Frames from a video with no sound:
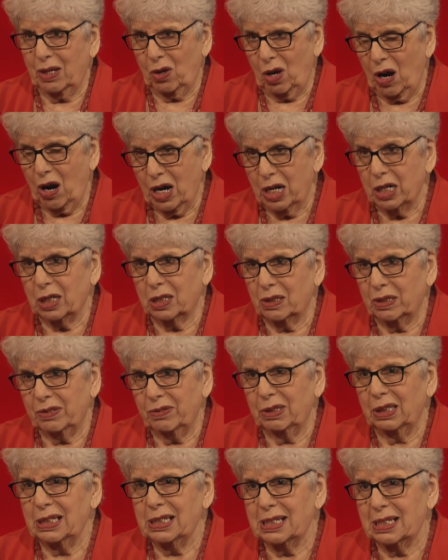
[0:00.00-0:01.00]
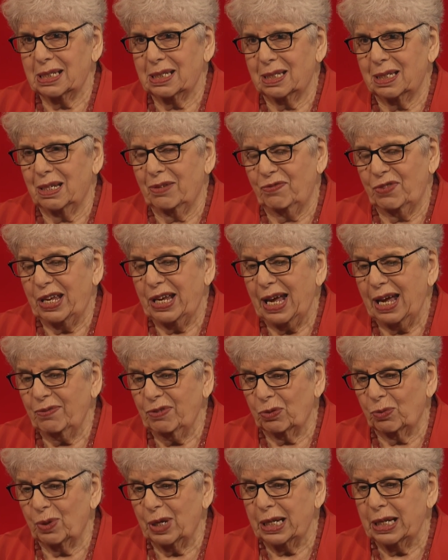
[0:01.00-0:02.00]
article, if they
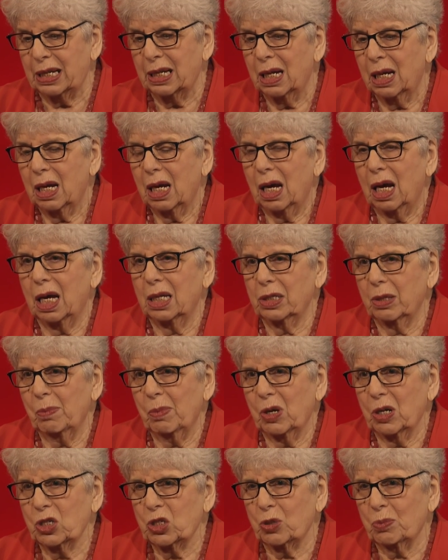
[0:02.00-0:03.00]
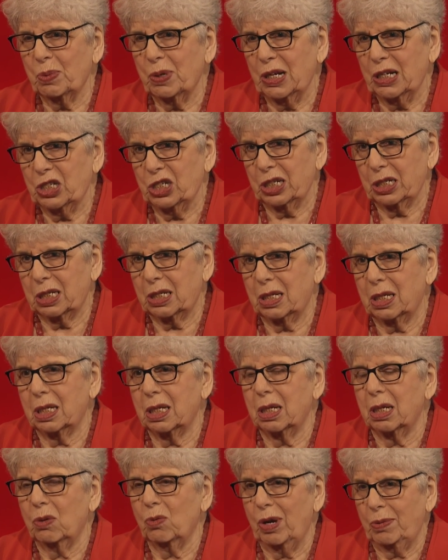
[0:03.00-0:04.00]
haven't read it, on the Marshall Project
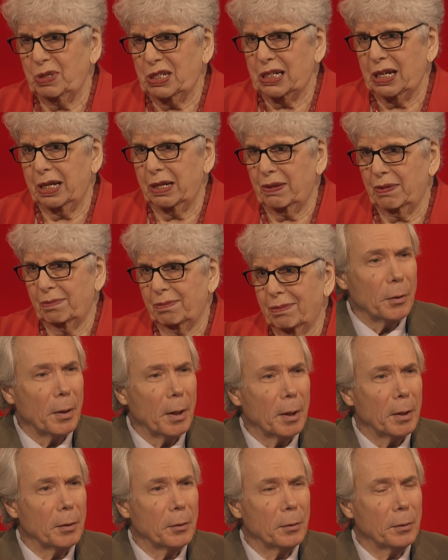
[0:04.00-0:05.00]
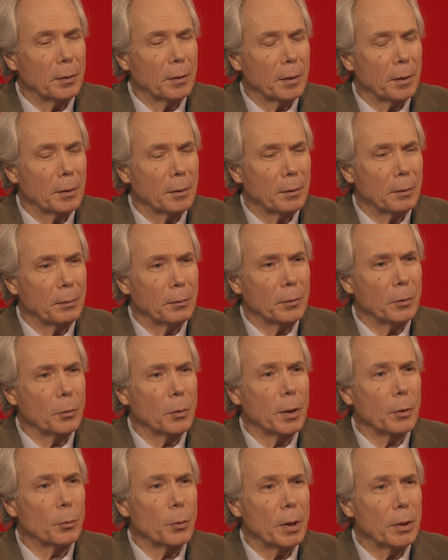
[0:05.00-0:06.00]
website. Yes, and you
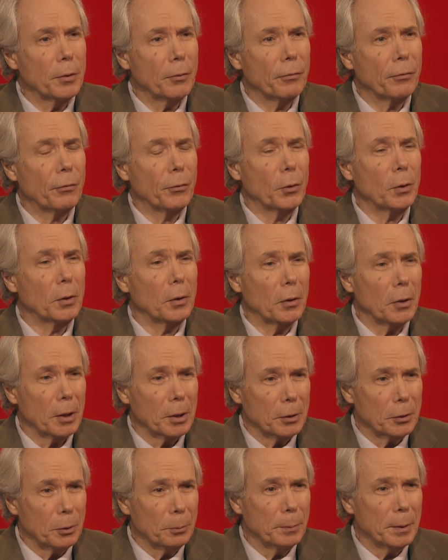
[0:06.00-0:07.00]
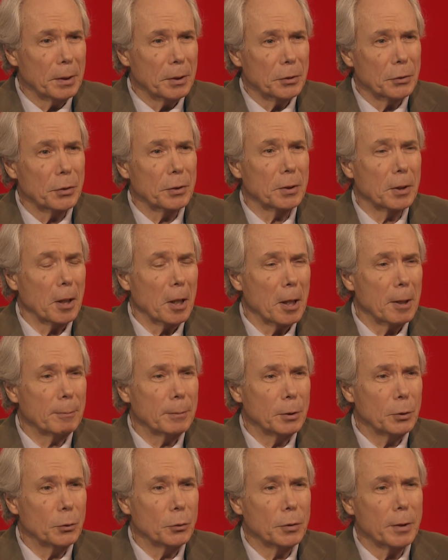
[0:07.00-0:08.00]
can read the full article because the
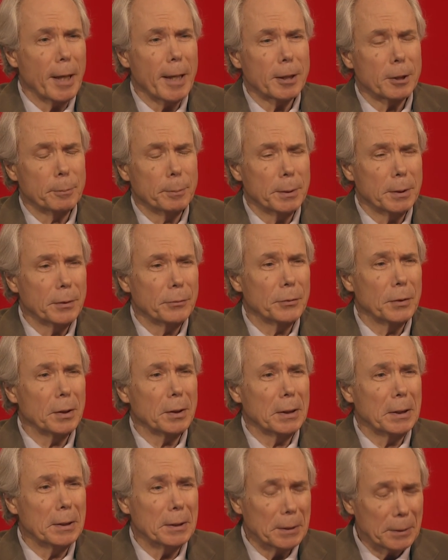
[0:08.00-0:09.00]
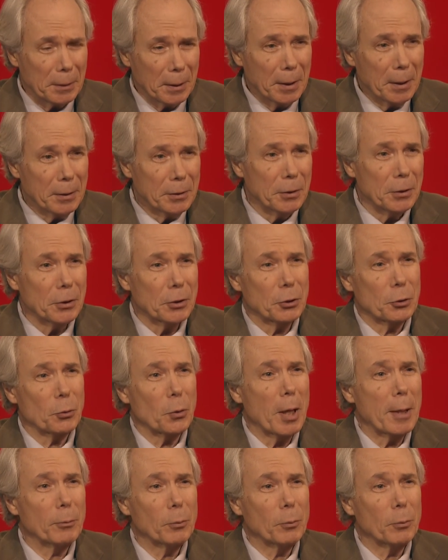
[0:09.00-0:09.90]
Times used expletive deleted to describe